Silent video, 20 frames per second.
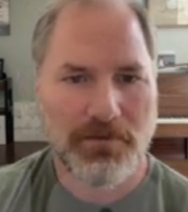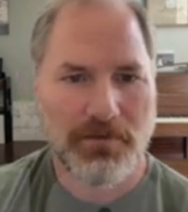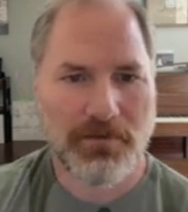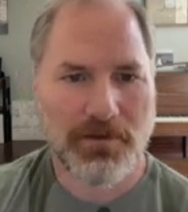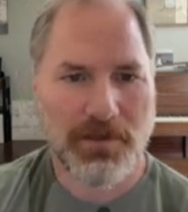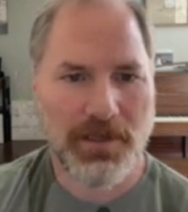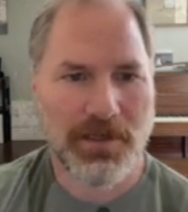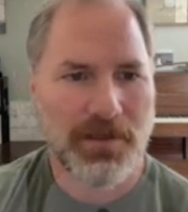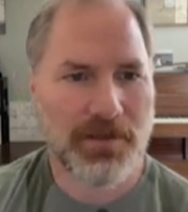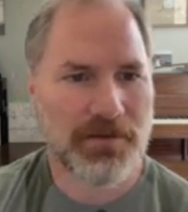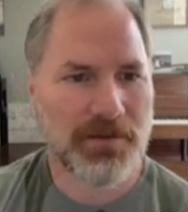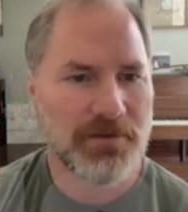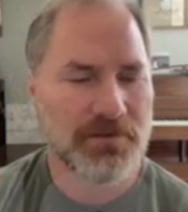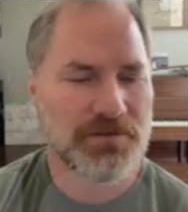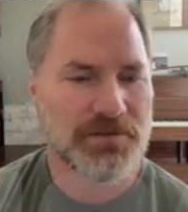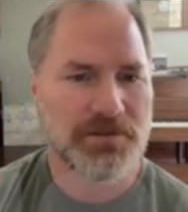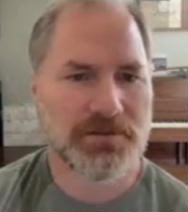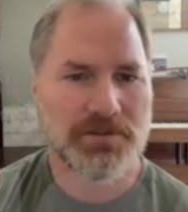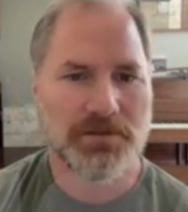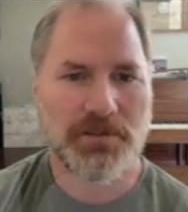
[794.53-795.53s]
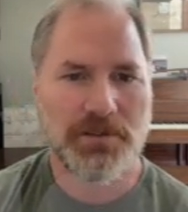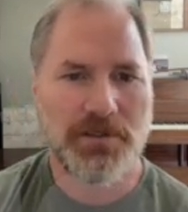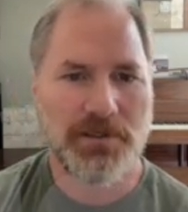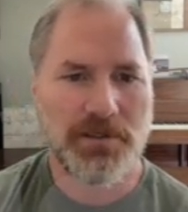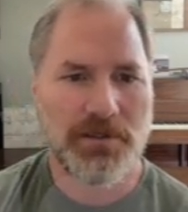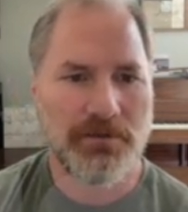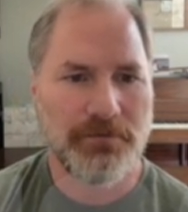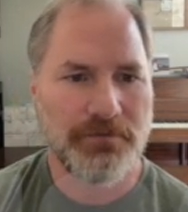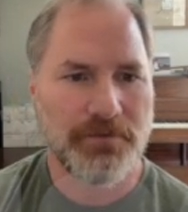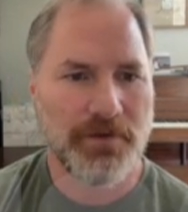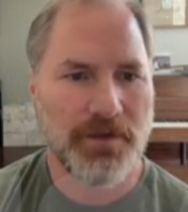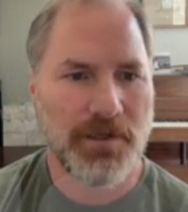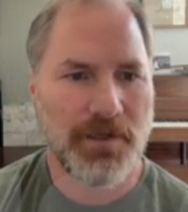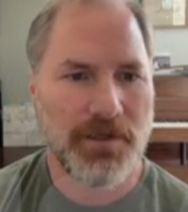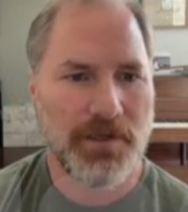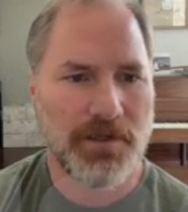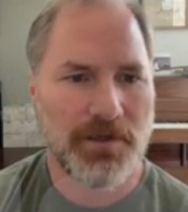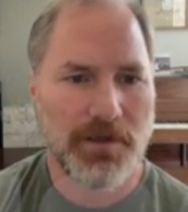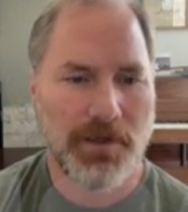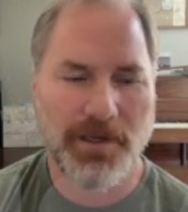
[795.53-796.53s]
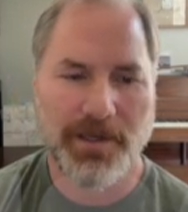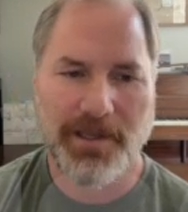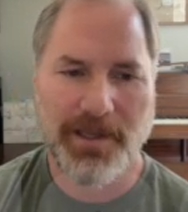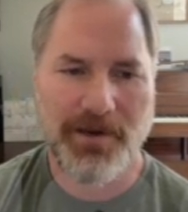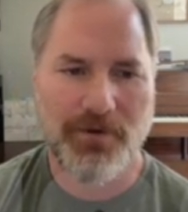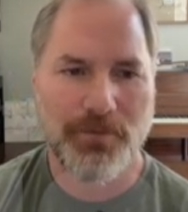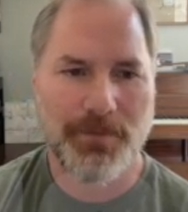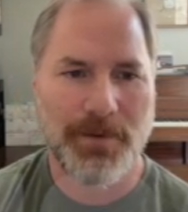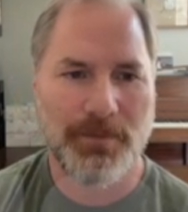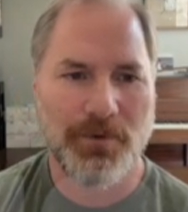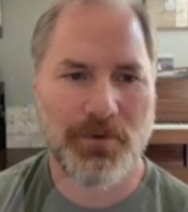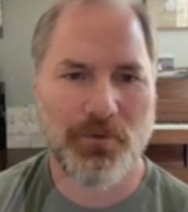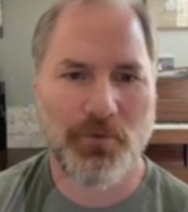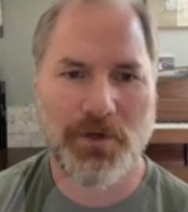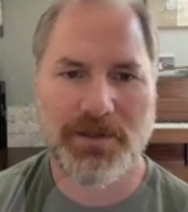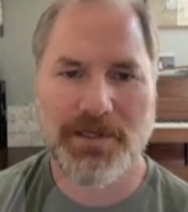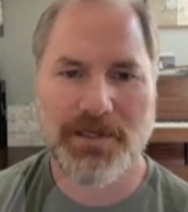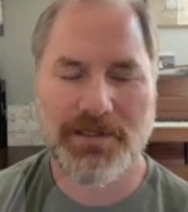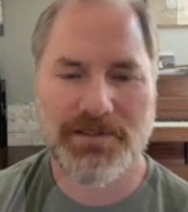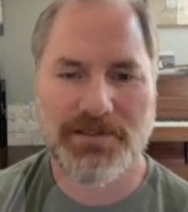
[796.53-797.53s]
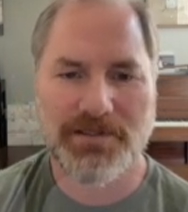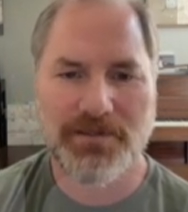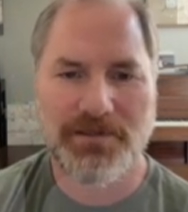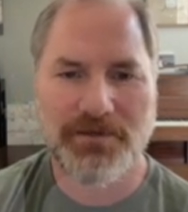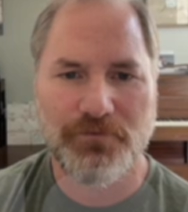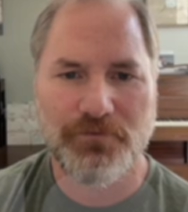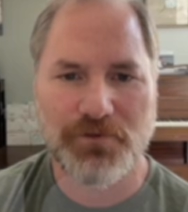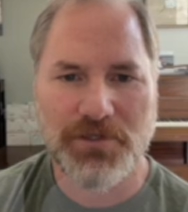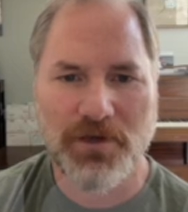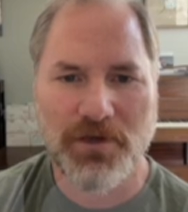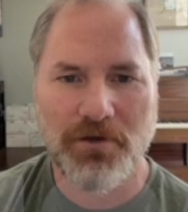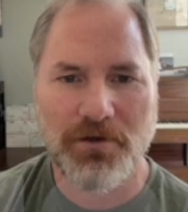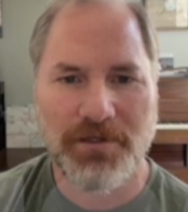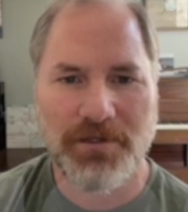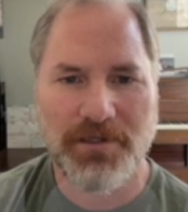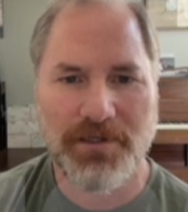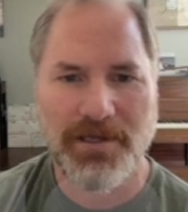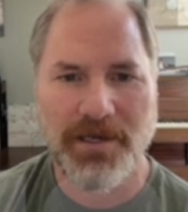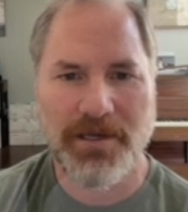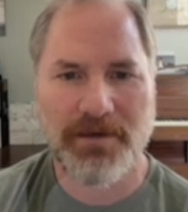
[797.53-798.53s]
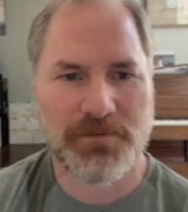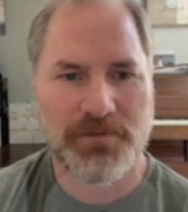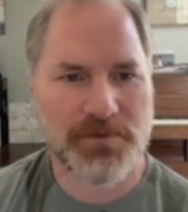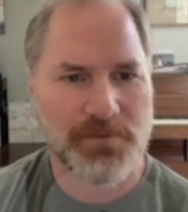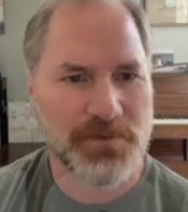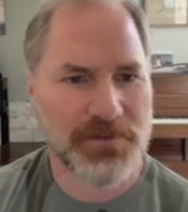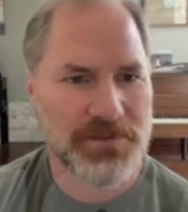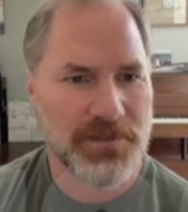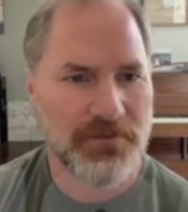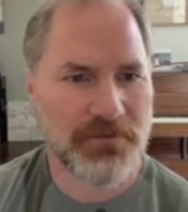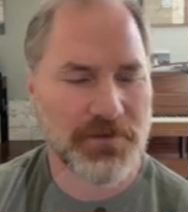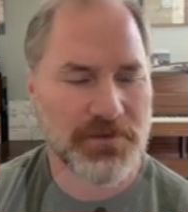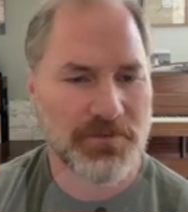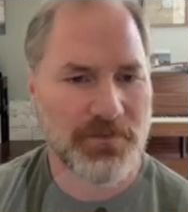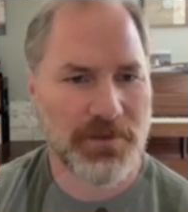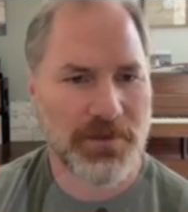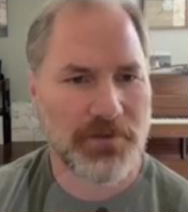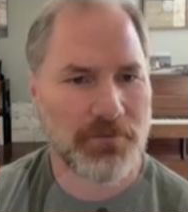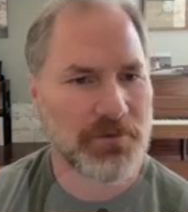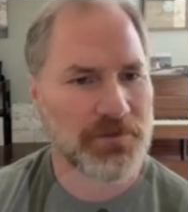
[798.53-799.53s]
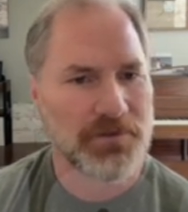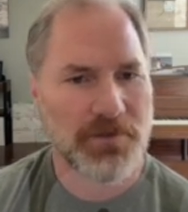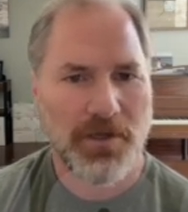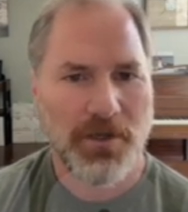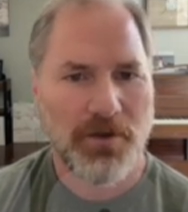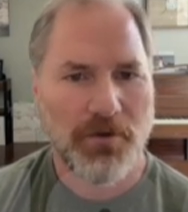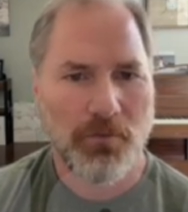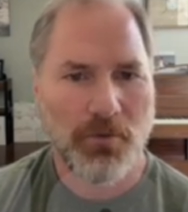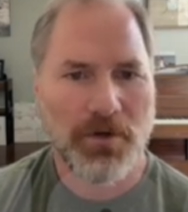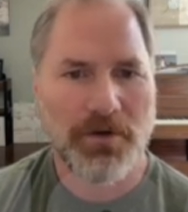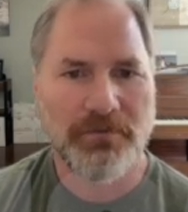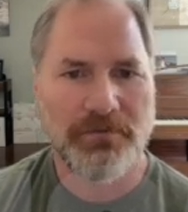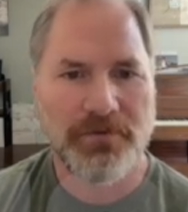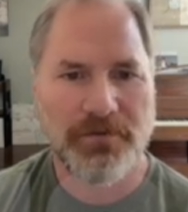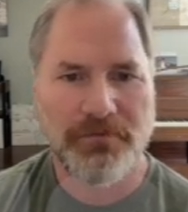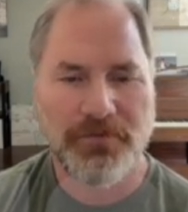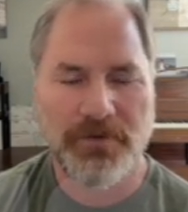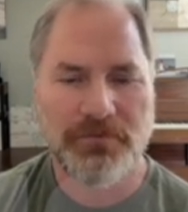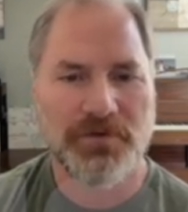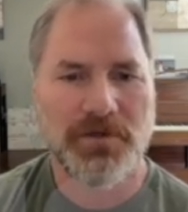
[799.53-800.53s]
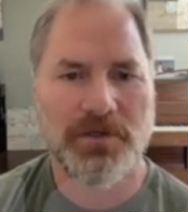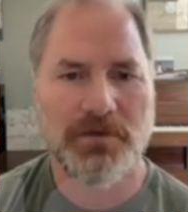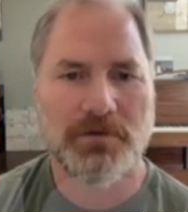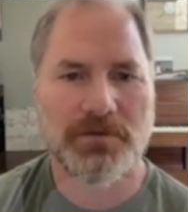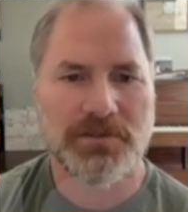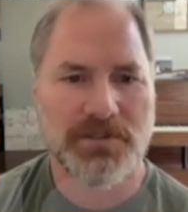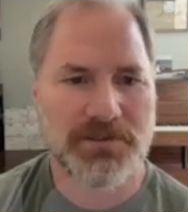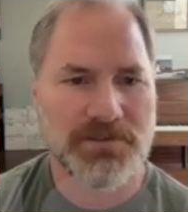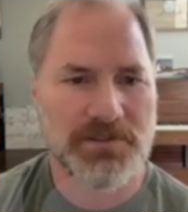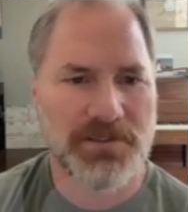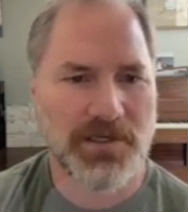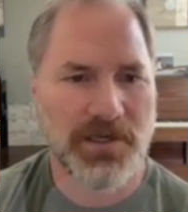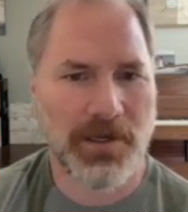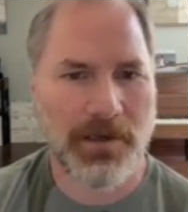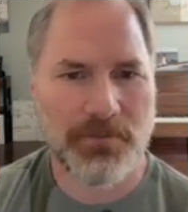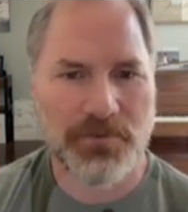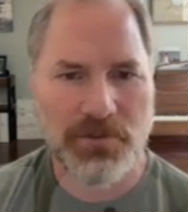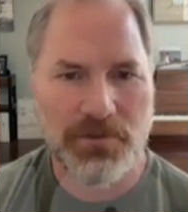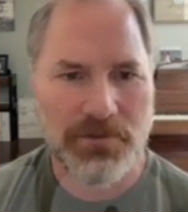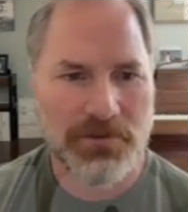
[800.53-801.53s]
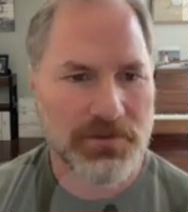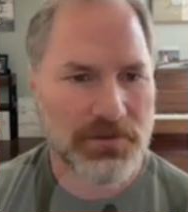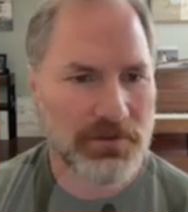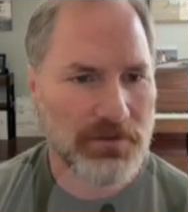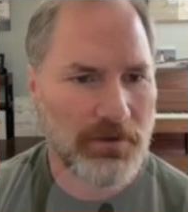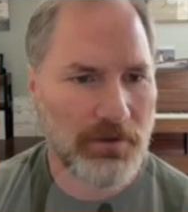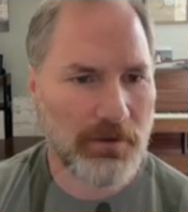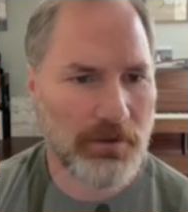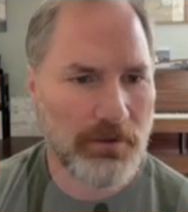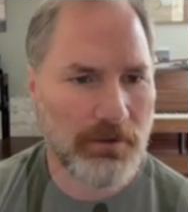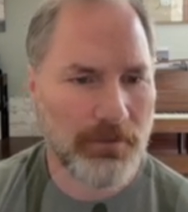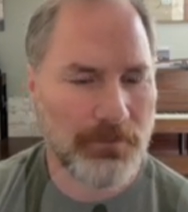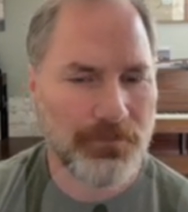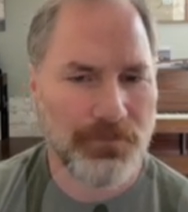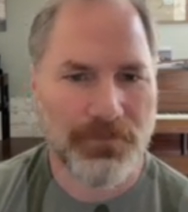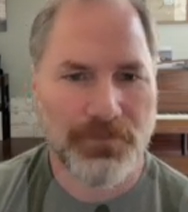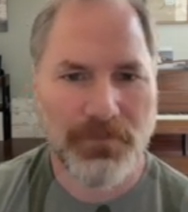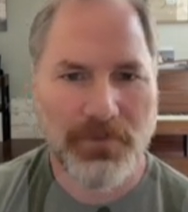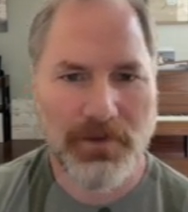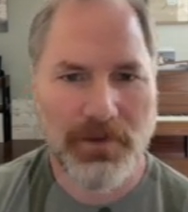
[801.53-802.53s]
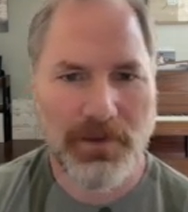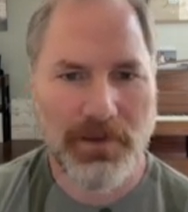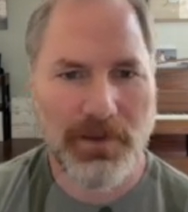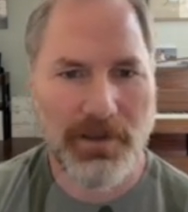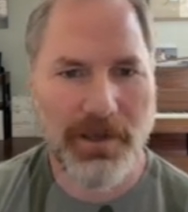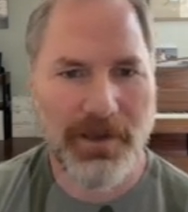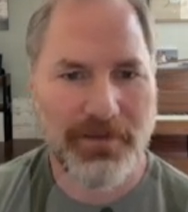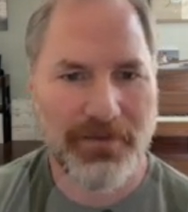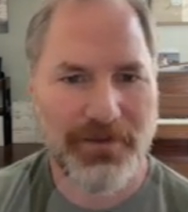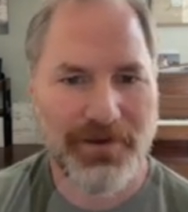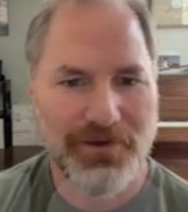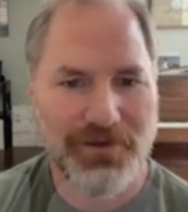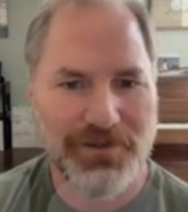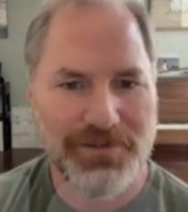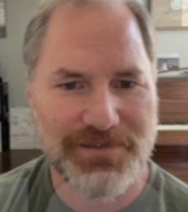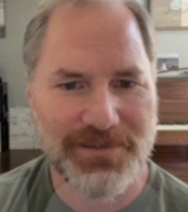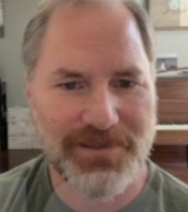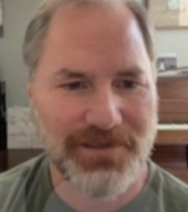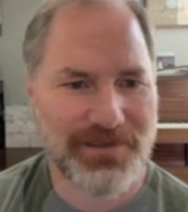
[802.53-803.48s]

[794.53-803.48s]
And there's the sleeve, and I can't remember what that sleeve was called in the item specifics, but it was one of the 15 or 16 options. Yeah, there's the